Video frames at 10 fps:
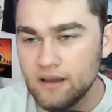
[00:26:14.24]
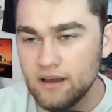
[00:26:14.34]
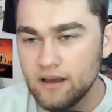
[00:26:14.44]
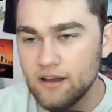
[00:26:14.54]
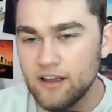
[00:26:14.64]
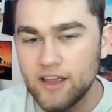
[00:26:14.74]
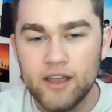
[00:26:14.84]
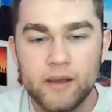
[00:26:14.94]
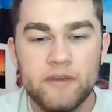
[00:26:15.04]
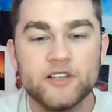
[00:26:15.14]
yeah,
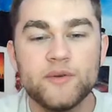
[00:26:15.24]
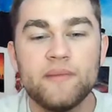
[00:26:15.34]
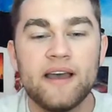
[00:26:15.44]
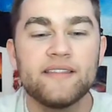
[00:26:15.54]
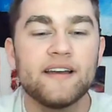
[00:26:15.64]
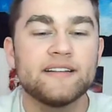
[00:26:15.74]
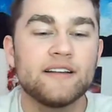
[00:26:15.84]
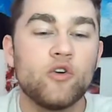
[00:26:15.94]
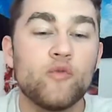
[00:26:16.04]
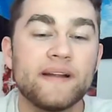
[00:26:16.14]
it makes me mad that
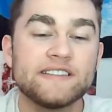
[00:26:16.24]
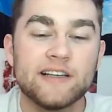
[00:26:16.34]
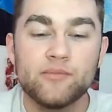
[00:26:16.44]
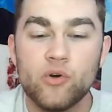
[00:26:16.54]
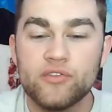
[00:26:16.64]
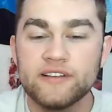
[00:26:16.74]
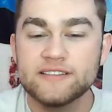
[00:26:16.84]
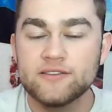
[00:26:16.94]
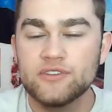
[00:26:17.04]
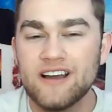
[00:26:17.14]
Goldman's sub growth has
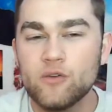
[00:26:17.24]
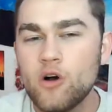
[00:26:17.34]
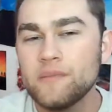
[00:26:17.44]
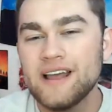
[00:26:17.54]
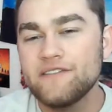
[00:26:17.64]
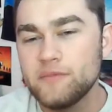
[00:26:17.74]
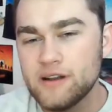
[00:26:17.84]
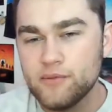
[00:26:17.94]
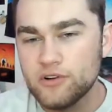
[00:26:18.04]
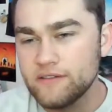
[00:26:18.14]
slowed down. Well, I mean, I haven't been
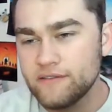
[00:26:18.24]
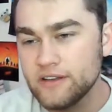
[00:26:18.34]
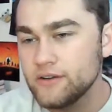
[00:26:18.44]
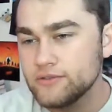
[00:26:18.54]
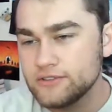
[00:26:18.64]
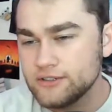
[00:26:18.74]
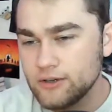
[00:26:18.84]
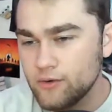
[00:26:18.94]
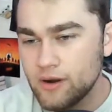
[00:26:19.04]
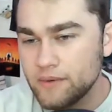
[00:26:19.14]
uploading videos,
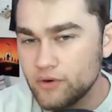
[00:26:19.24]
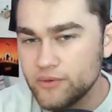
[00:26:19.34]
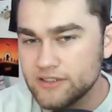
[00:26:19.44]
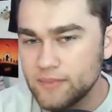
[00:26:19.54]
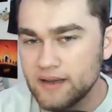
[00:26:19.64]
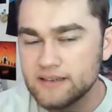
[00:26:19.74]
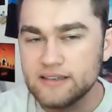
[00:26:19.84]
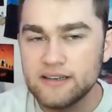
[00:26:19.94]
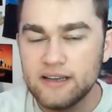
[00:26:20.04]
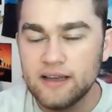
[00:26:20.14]
so I mean, what do you expect?
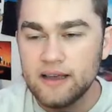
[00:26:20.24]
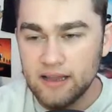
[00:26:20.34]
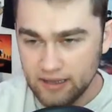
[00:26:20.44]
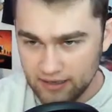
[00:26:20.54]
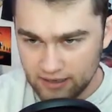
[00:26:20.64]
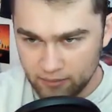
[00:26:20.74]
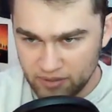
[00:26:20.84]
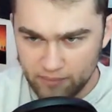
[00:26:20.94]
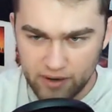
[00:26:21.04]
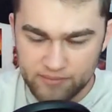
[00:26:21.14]
But
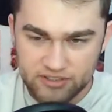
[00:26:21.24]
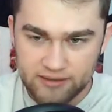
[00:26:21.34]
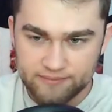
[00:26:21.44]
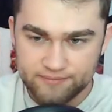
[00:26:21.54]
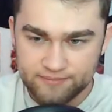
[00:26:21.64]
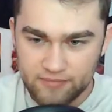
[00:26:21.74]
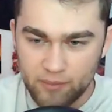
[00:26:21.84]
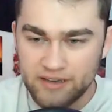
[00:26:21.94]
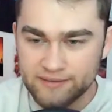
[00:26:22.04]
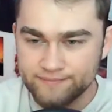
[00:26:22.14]
I'm not upset. I
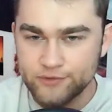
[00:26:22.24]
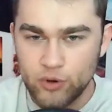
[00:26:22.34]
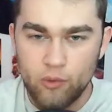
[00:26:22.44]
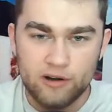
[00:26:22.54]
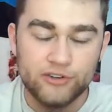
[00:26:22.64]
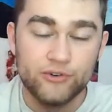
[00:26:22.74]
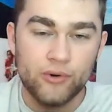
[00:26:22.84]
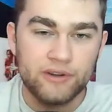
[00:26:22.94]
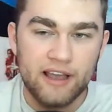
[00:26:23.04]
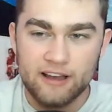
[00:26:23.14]
mean, do I want it to grow?
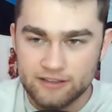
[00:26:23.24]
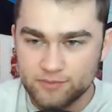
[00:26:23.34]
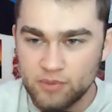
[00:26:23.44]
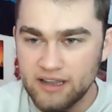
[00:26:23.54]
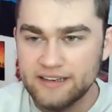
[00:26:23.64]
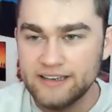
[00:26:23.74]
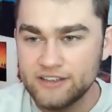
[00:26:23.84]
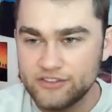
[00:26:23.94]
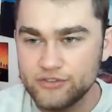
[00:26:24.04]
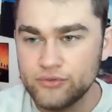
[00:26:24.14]
Yeah, but I
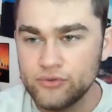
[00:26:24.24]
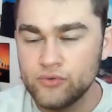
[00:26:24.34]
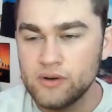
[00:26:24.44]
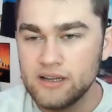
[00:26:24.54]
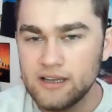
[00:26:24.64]
need to.